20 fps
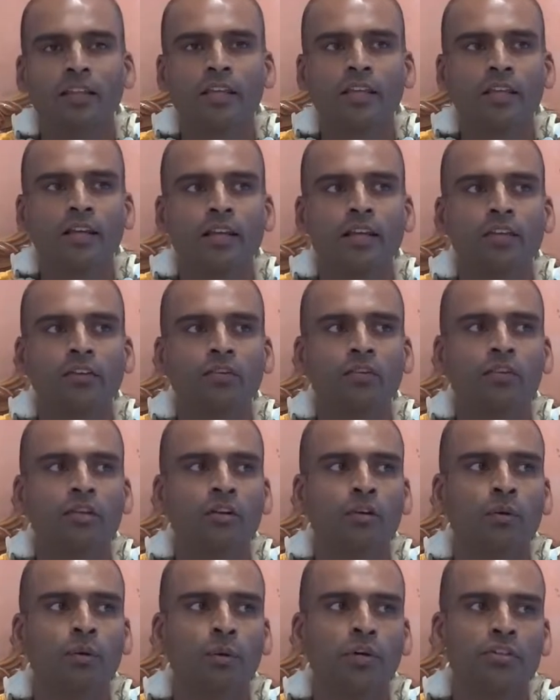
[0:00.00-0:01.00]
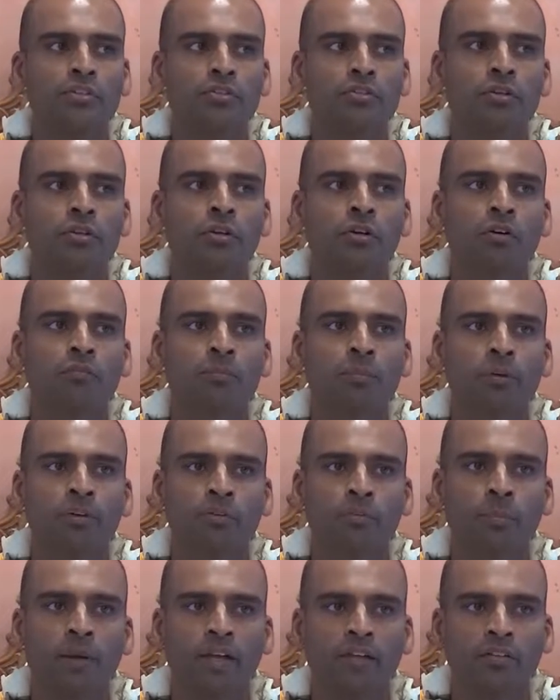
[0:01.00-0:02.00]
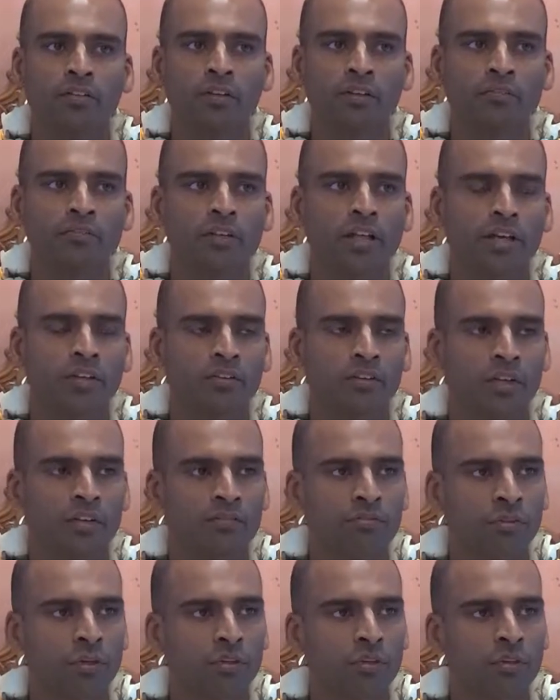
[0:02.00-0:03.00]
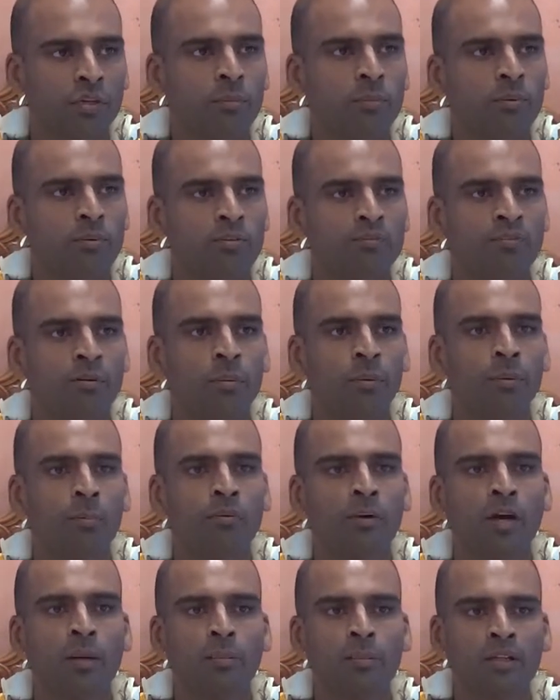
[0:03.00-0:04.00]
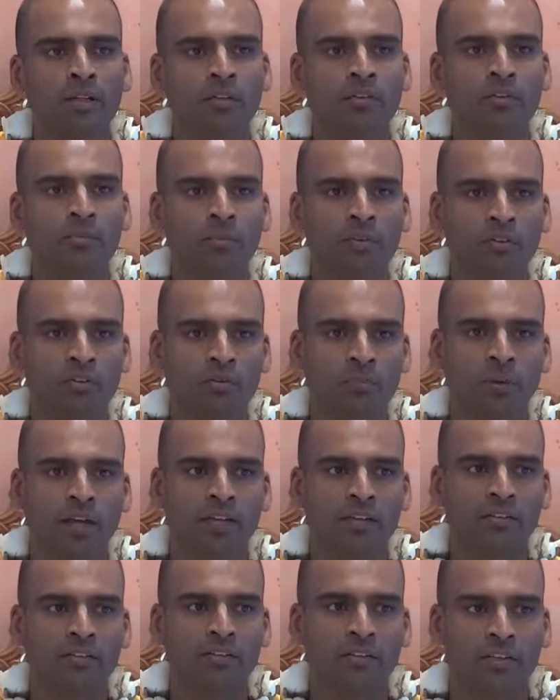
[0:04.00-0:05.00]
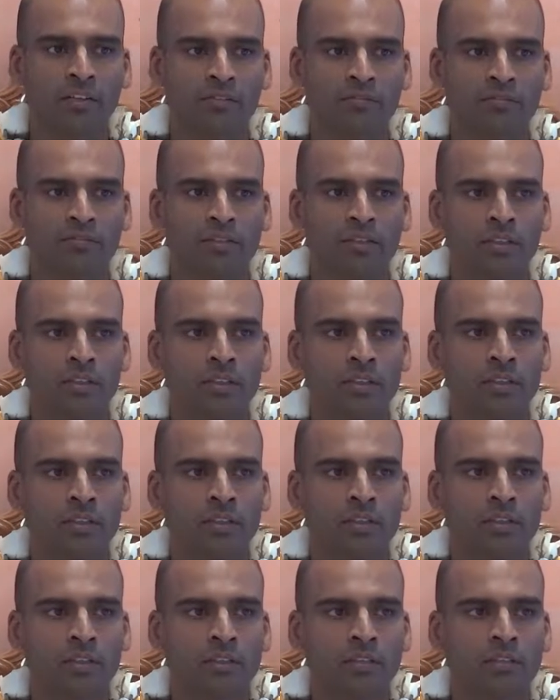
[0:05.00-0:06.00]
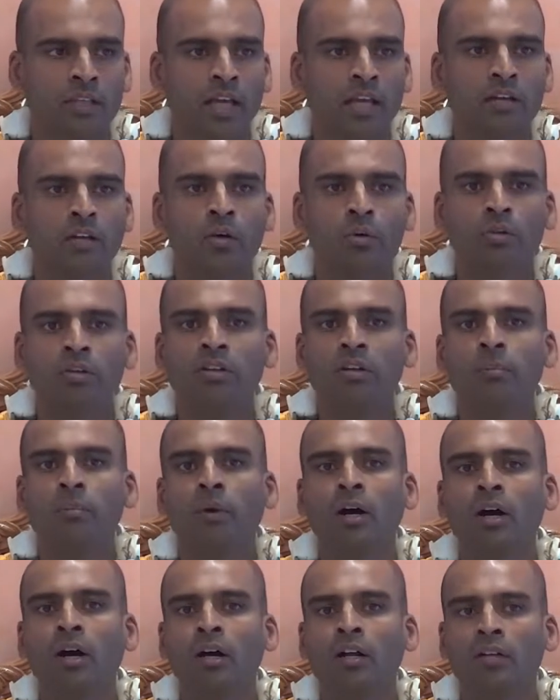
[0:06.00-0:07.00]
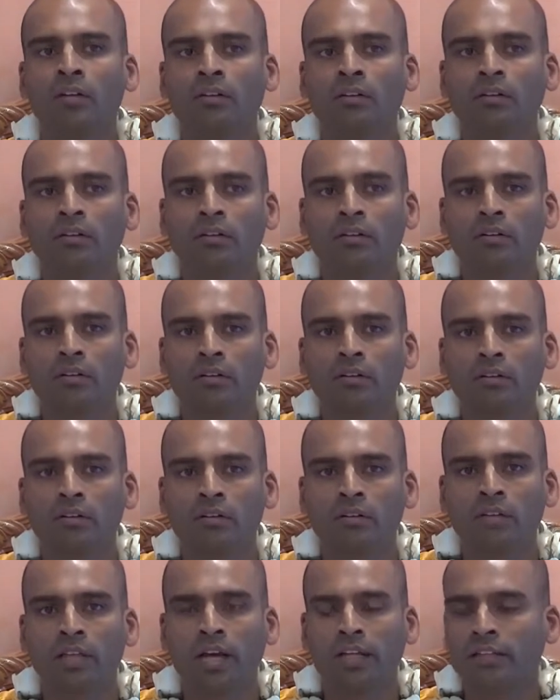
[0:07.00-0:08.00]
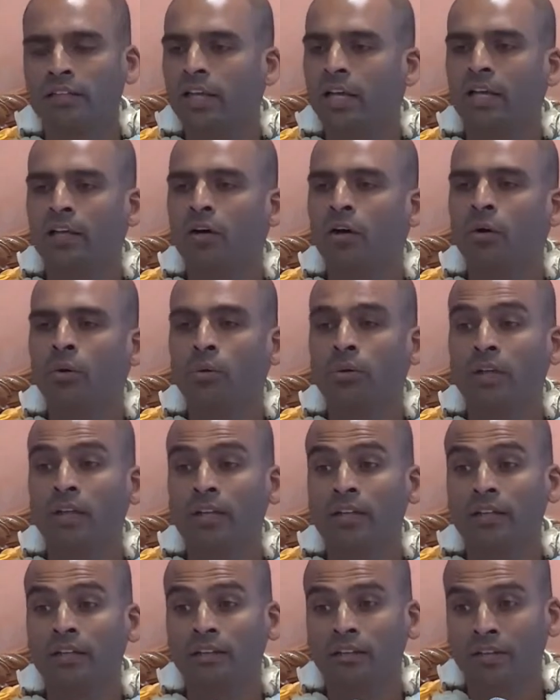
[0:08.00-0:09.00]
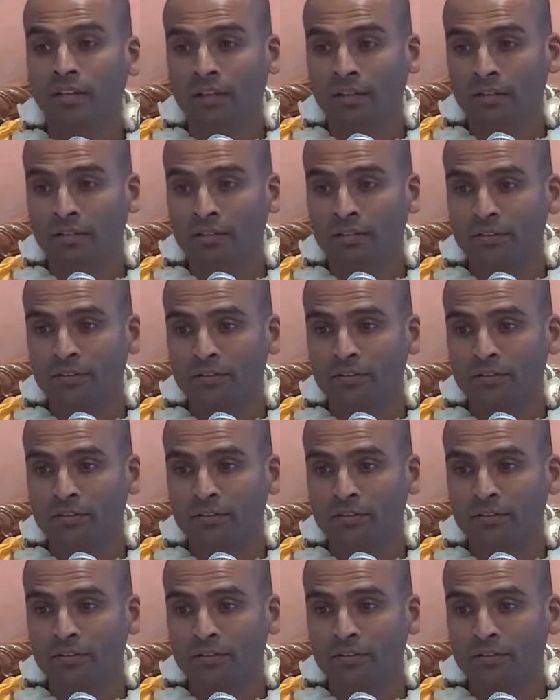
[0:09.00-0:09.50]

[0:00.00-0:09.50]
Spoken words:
I think it's a question of perspective. Like, say, for example, from a brahmana's perspective, they don't demand that they own anything.